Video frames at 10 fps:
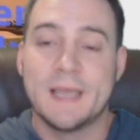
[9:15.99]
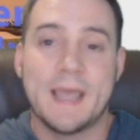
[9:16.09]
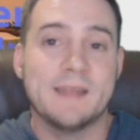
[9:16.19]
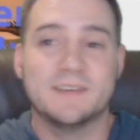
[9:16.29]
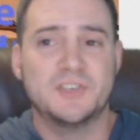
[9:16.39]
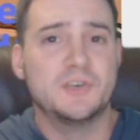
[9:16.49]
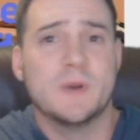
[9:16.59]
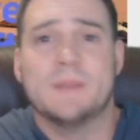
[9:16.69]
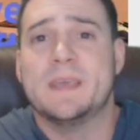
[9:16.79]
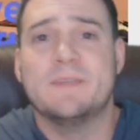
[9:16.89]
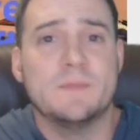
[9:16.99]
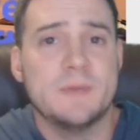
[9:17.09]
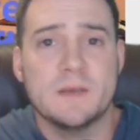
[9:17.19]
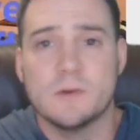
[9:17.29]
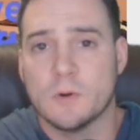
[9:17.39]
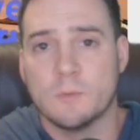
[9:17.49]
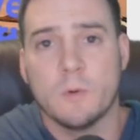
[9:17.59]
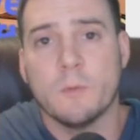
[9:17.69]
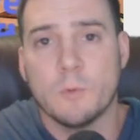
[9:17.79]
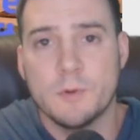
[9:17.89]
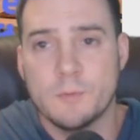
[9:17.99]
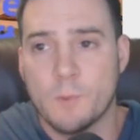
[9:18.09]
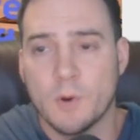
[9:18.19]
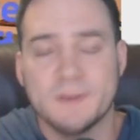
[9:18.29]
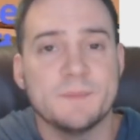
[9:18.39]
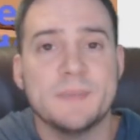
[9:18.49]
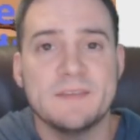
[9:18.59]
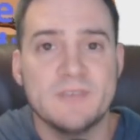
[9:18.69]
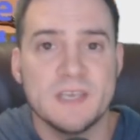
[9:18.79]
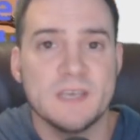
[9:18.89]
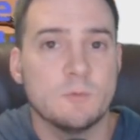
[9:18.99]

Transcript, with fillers: and did you do any PvP or were you more into PvE?